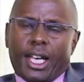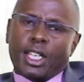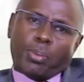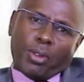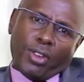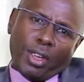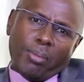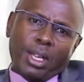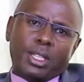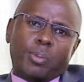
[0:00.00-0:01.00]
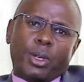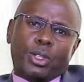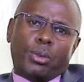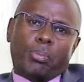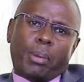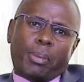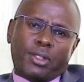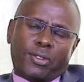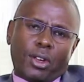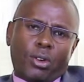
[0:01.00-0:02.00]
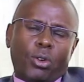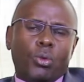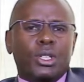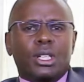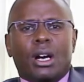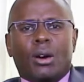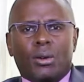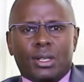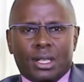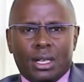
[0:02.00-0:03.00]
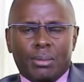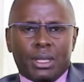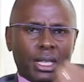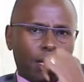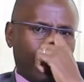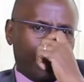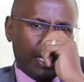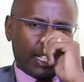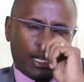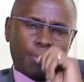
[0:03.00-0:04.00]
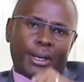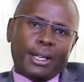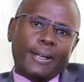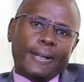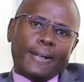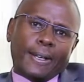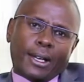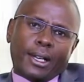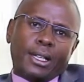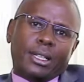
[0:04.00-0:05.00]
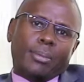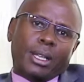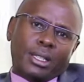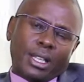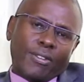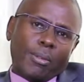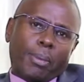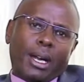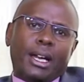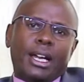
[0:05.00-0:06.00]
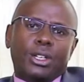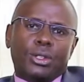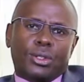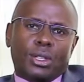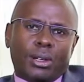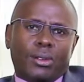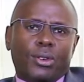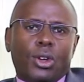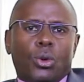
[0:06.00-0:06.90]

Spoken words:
SPV means special purpose vehicle, which now is a limited liability company created by the JV partner and yourself,